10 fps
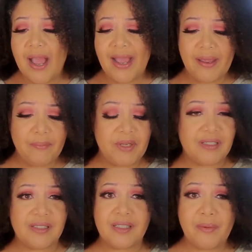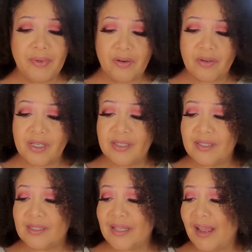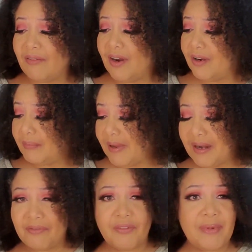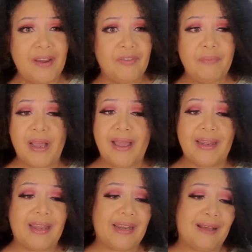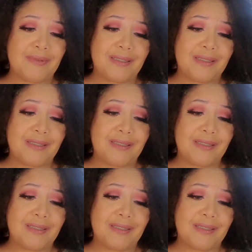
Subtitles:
I had been sleeping on this. I've heard about it from everybody, and I